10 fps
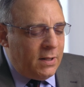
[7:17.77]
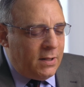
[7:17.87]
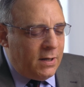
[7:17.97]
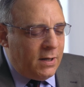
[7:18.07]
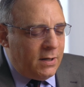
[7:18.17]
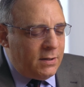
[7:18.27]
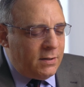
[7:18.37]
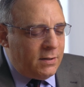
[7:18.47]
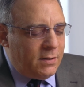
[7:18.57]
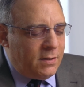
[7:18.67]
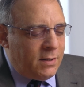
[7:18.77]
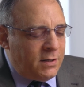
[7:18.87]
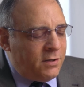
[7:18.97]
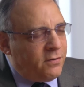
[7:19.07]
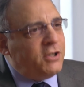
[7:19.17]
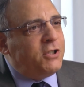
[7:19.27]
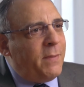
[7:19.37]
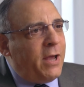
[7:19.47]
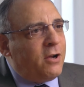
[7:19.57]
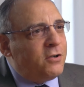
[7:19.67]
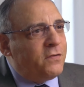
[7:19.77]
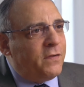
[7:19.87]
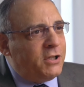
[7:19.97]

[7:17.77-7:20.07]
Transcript: The decision makers for